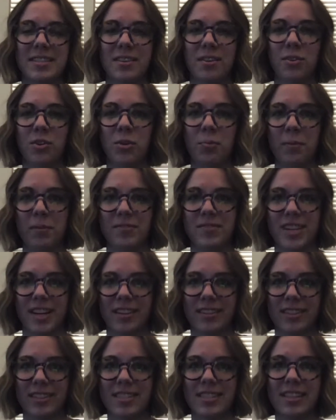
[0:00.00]
a group of
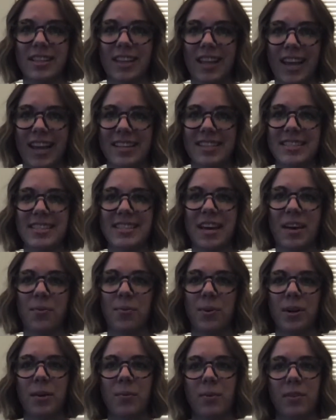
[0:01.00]
ductless glands that
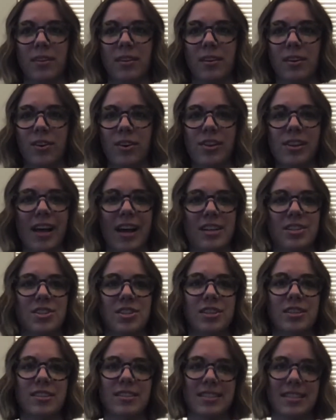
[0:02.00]
work with the
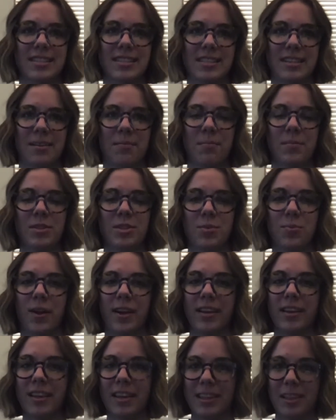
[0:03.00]
neurological system to
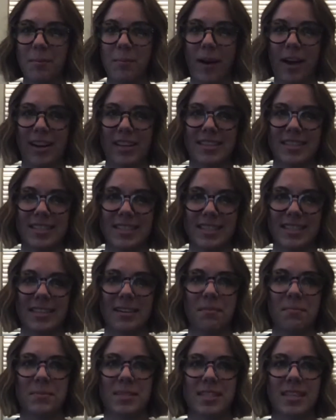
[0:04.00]
regulate the body's
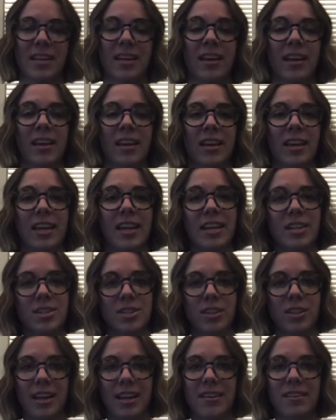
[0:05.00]
systems. Each
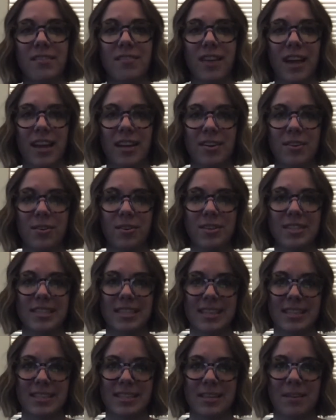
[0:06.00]
gland of the endocrine
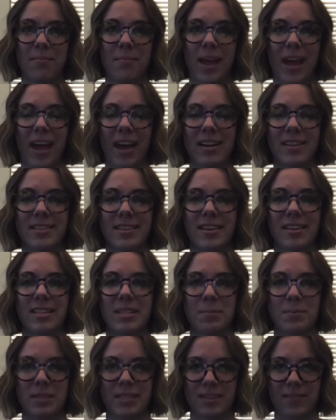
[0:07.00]
system acts on a
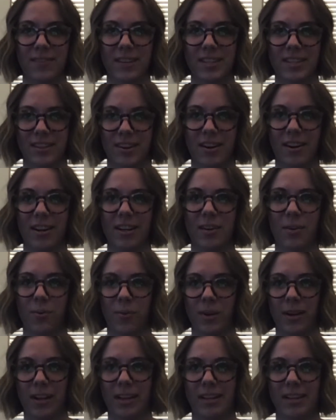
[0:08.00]
specific target
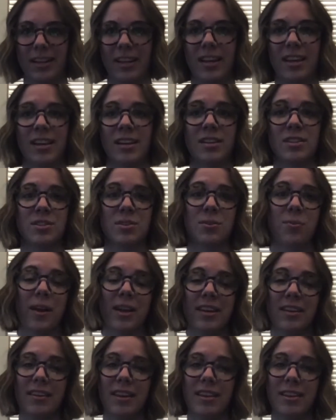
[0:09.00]
organ to
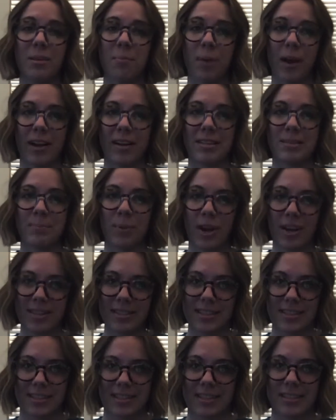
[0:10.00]
regulate the body's
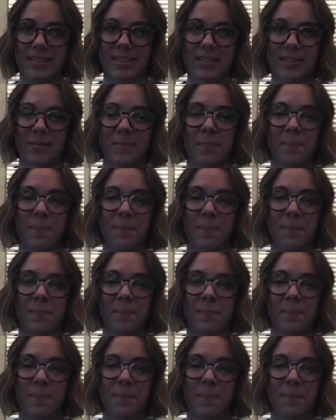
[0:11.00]
processes.